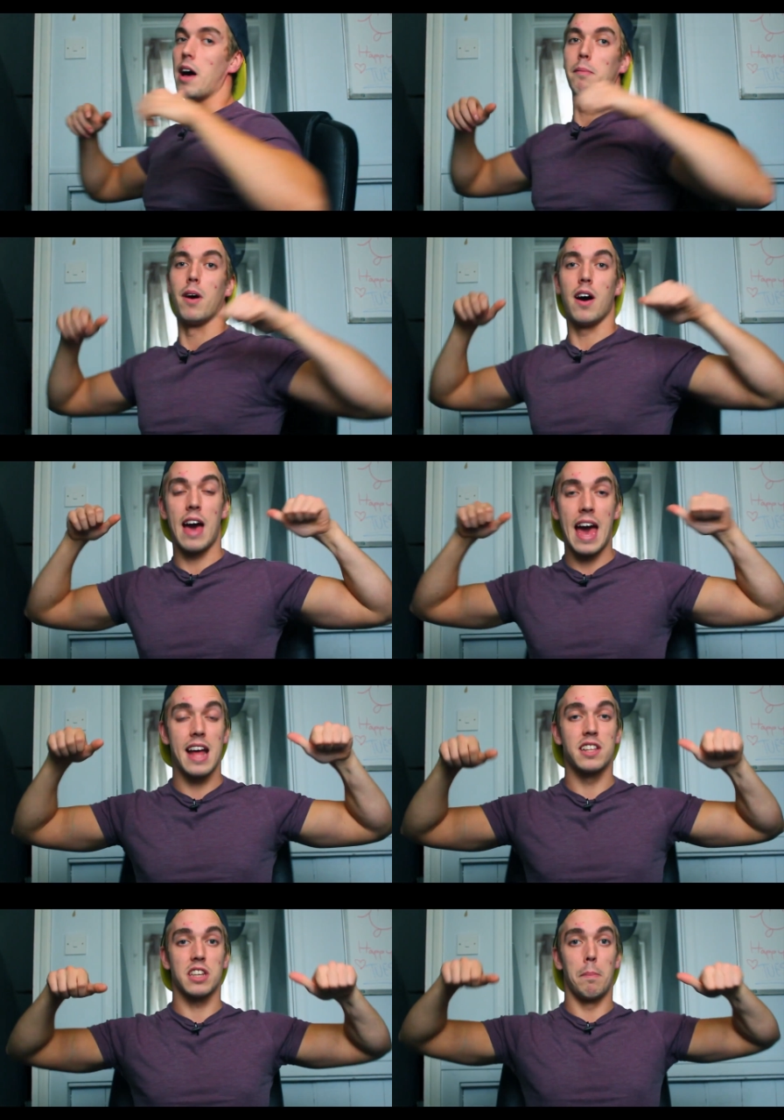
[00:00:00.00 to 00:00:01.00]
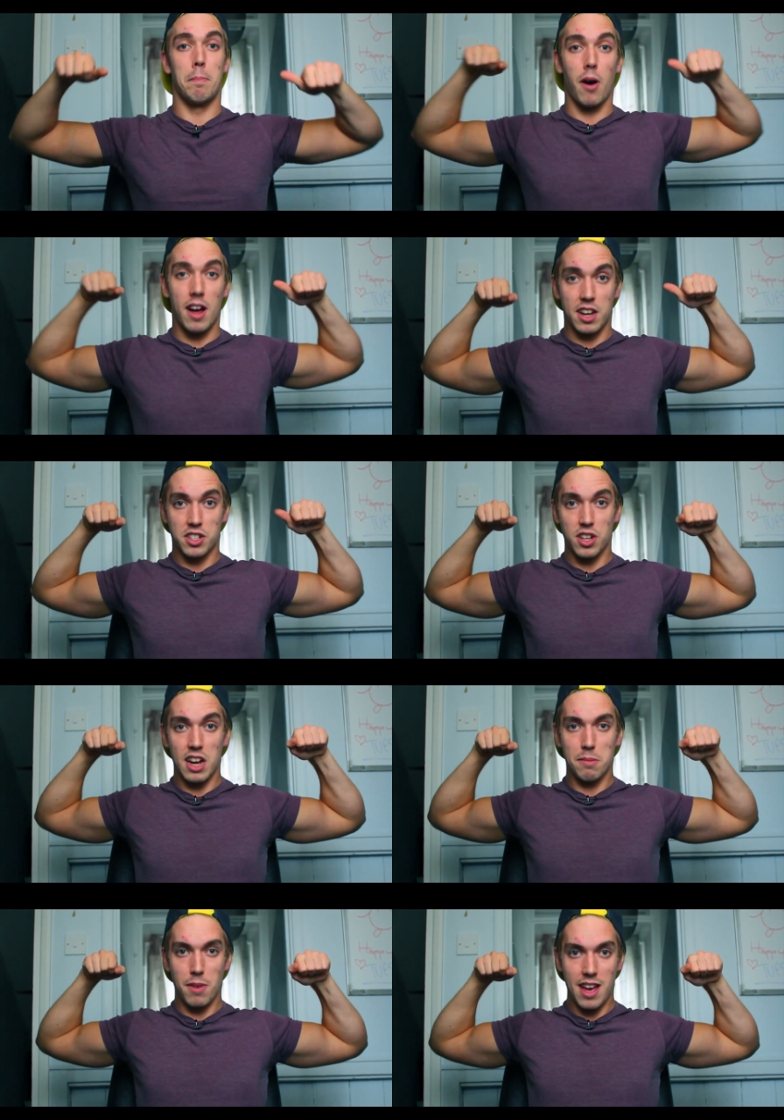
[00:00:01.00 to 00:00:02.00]
my hands are by the
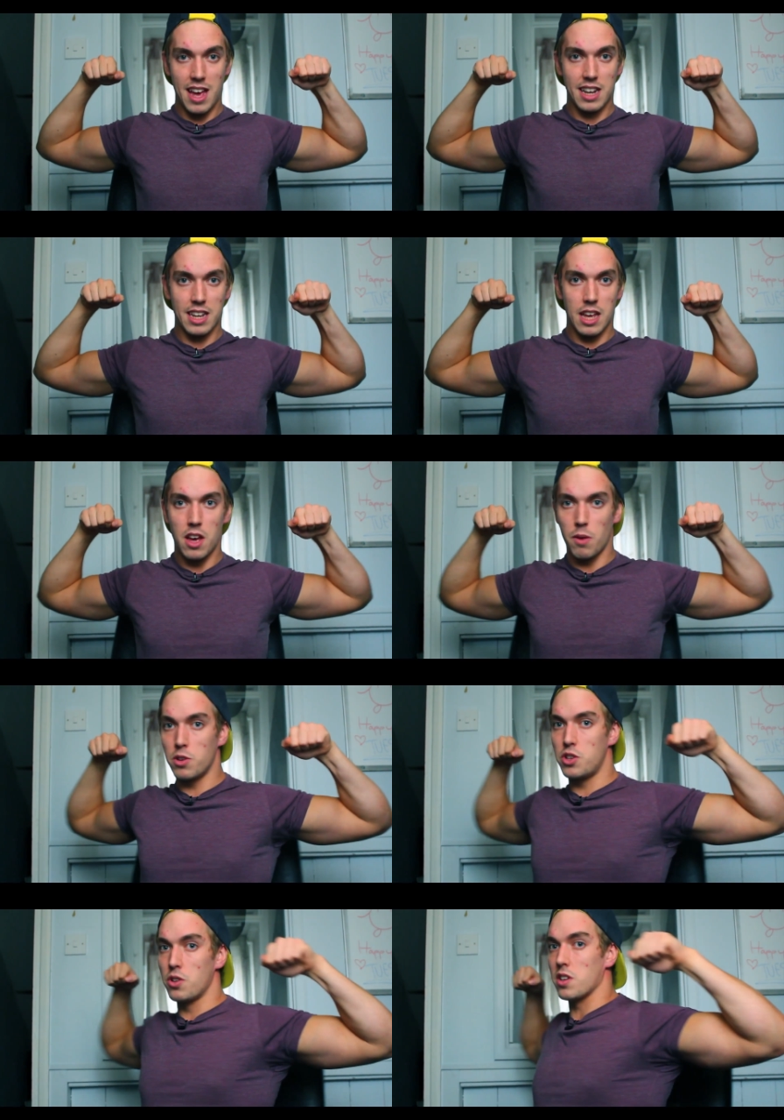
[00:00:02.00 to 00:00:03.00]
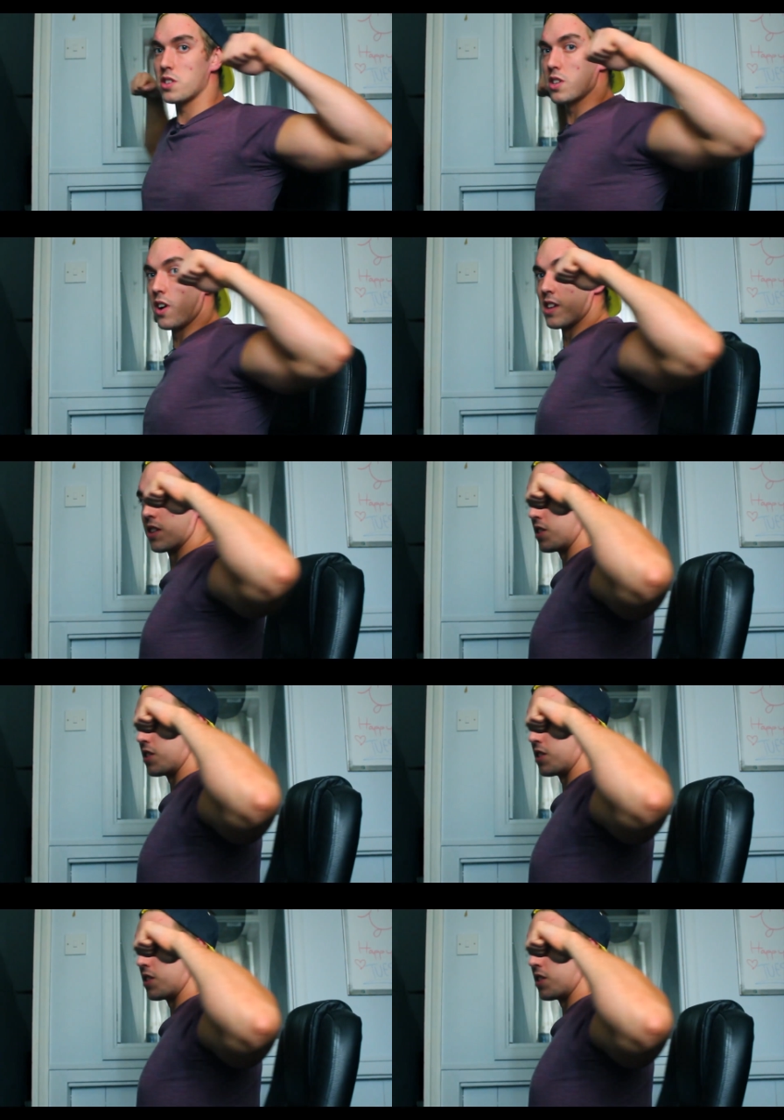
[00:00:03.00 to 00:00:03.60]
side of my head, which you guys can